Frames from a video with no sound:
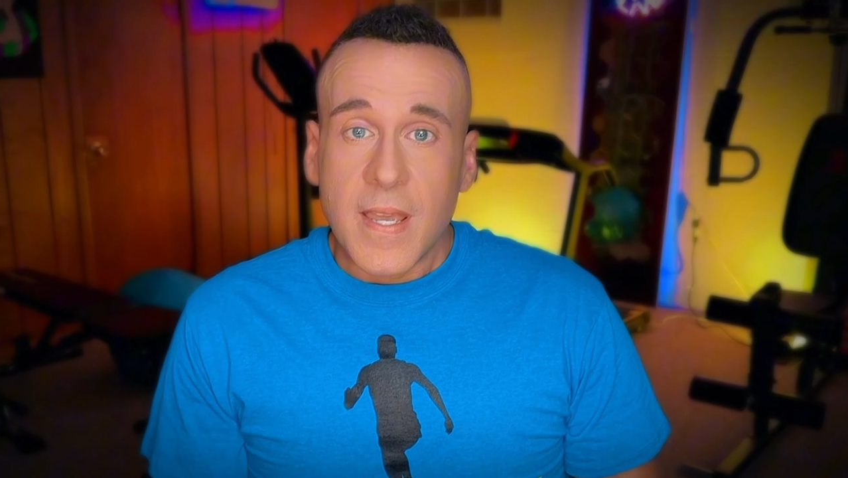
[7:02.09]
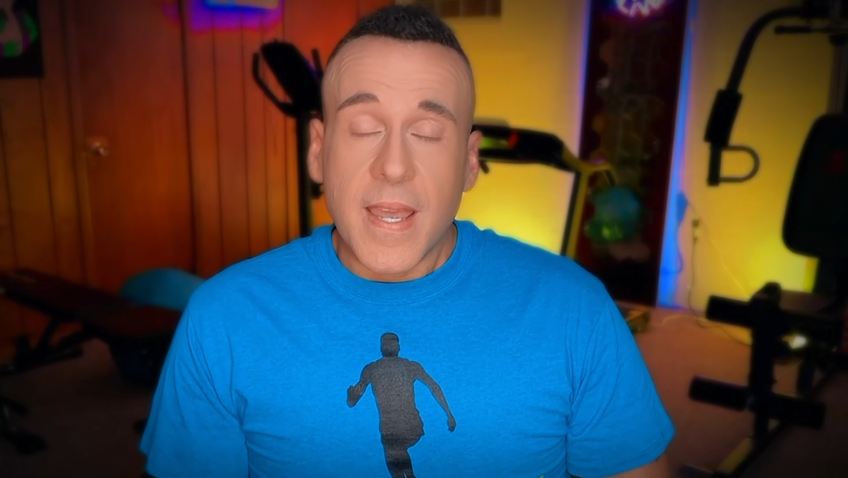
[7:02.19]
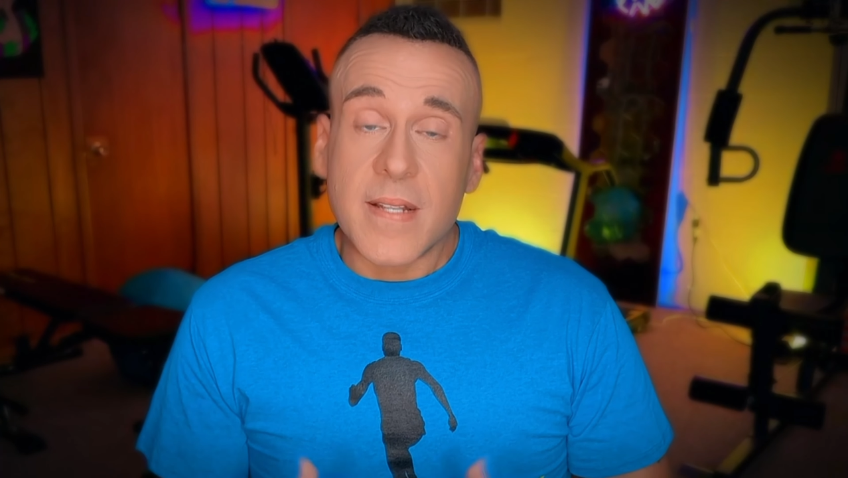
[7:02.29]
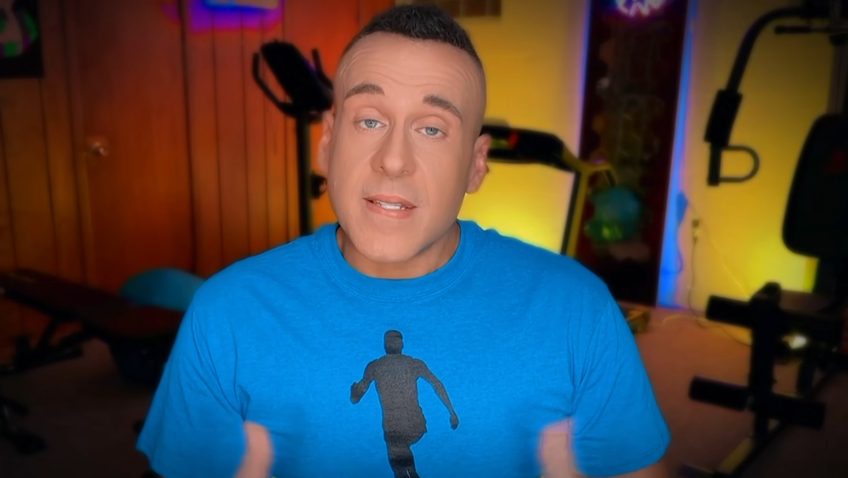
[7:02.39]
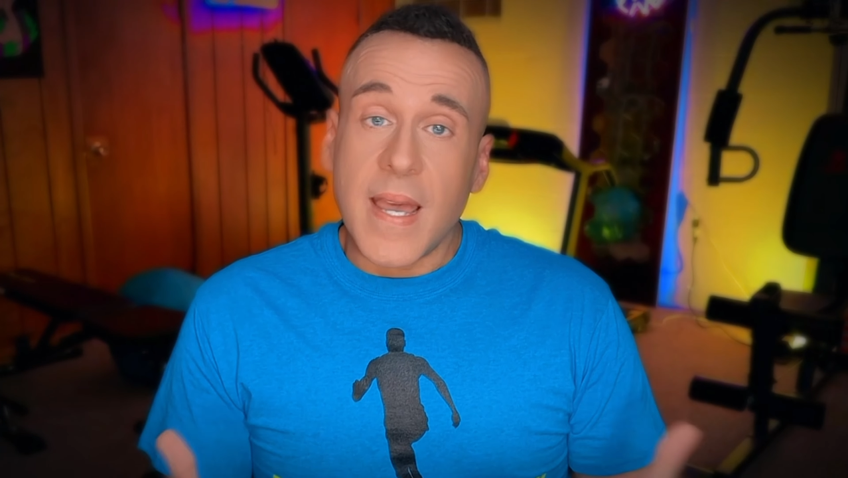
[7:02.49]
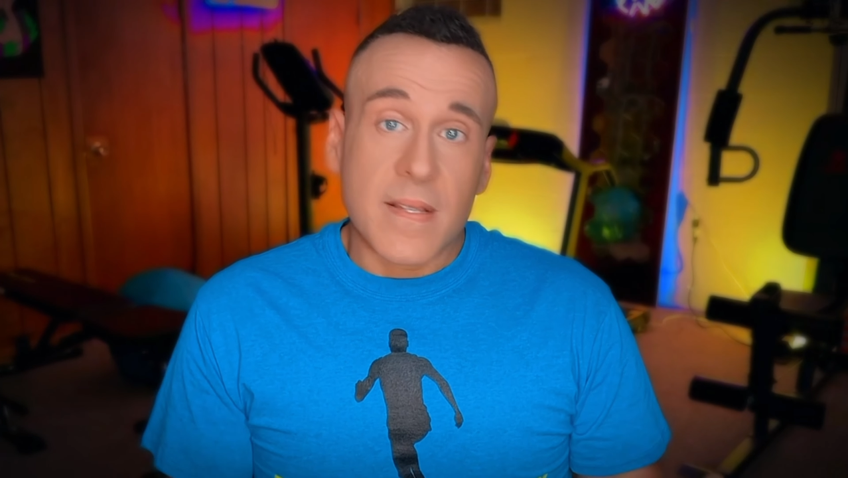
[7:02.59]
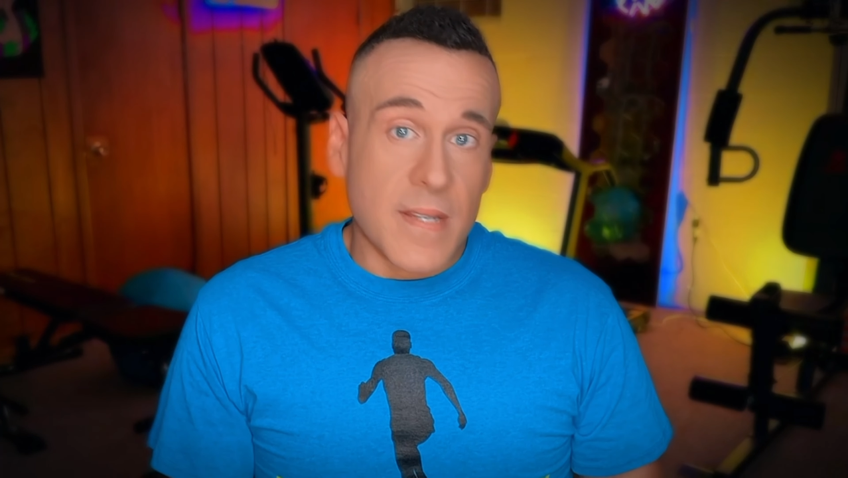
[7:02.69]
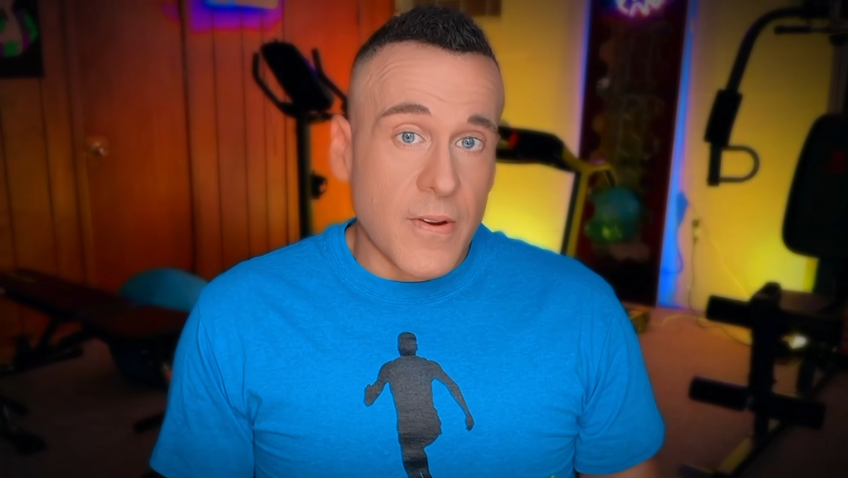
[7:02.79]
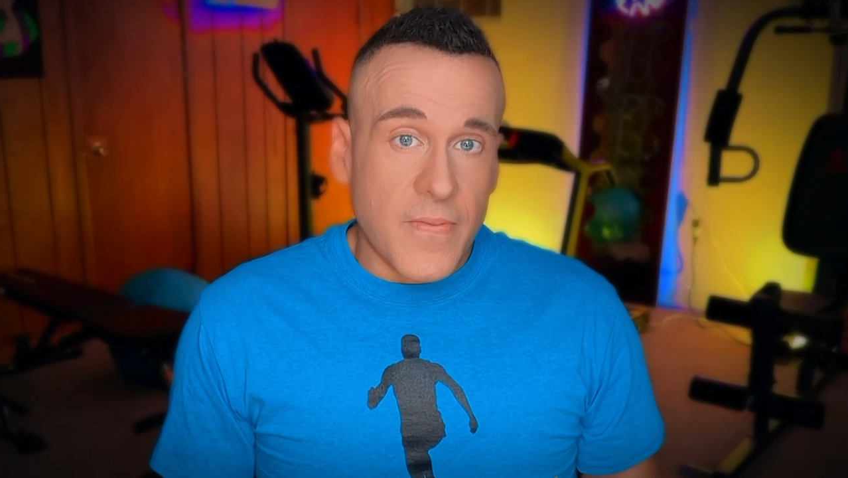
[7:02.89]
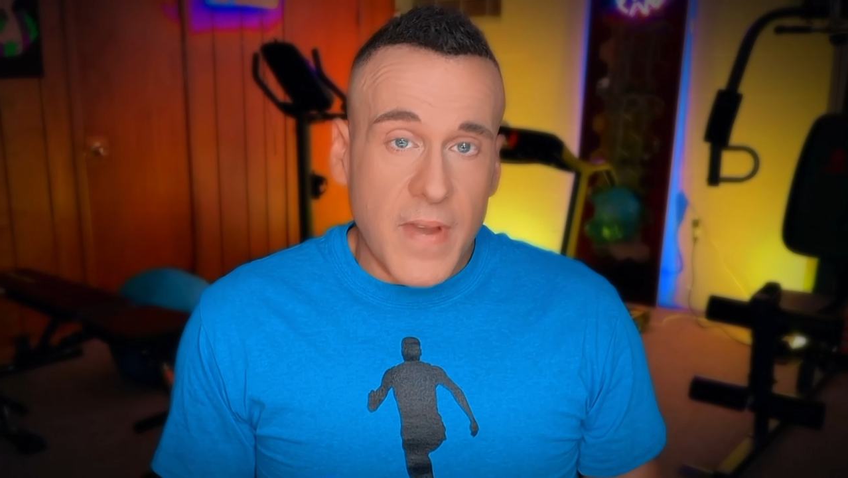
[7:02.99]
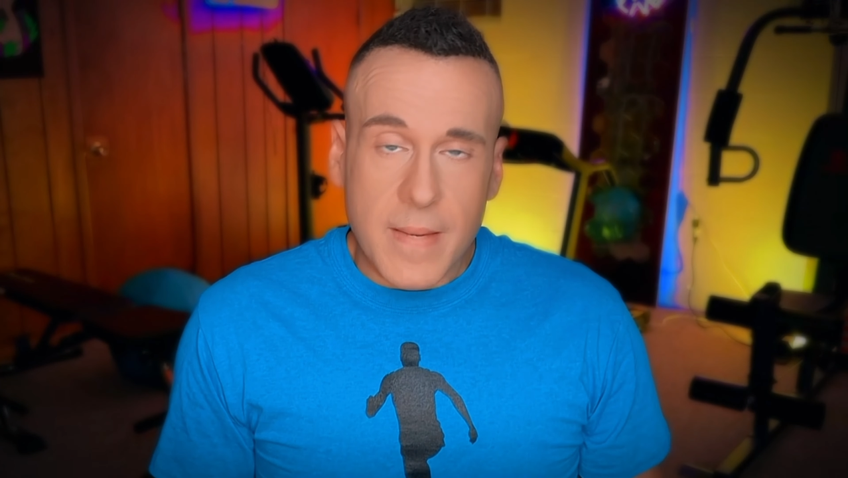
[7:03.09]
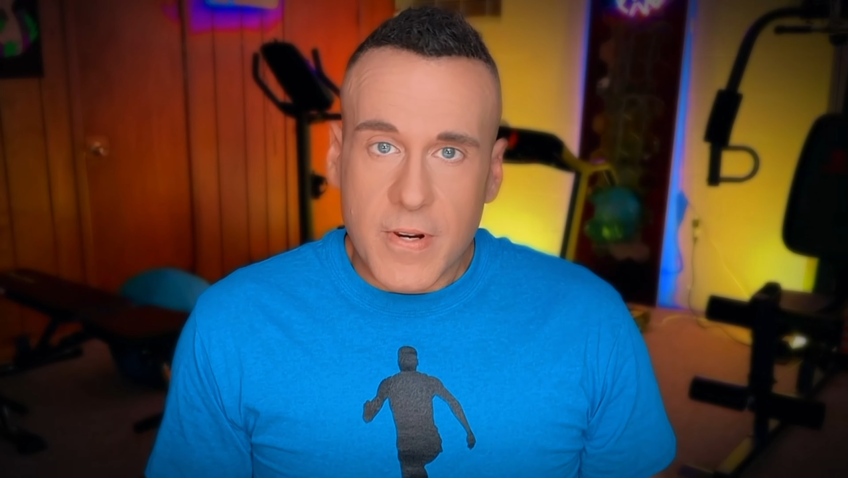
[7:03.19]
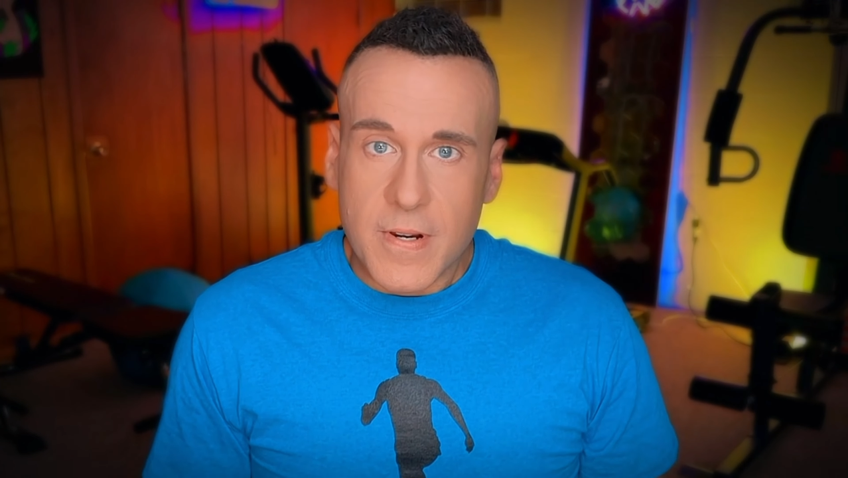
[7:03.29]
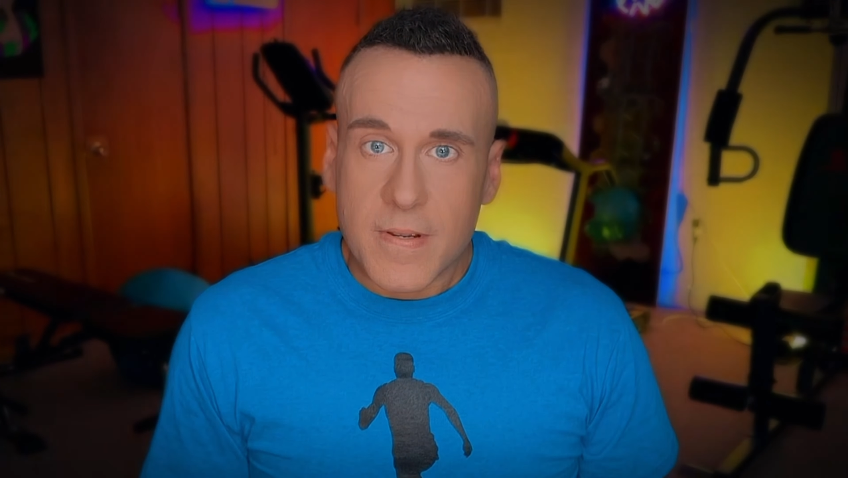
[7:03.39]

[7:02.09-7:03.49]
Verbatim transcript: and dietary fiber.